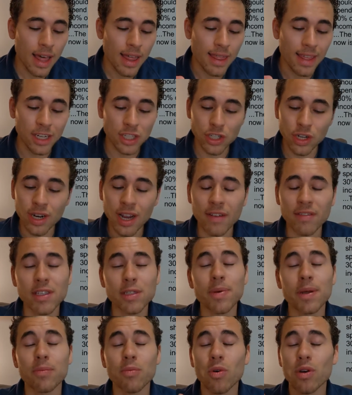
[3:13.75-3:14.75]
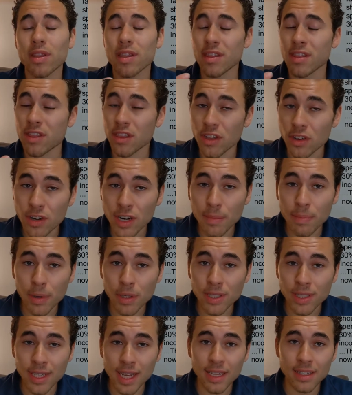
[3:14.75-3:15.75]
they shouldn't have to spend more than
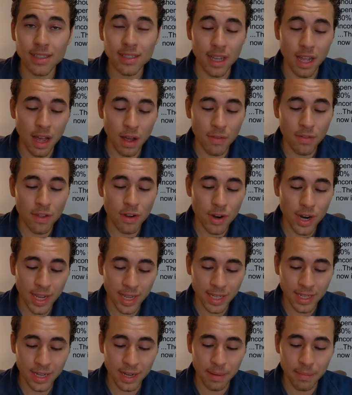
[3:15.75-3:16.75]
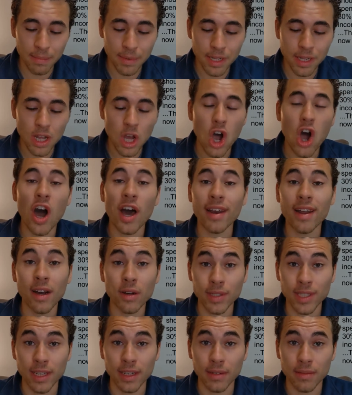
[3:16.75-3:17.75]
30% of their income on
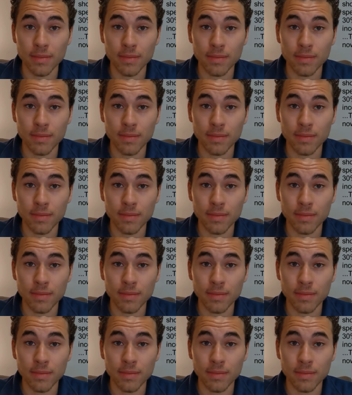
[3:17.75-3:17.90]
housing.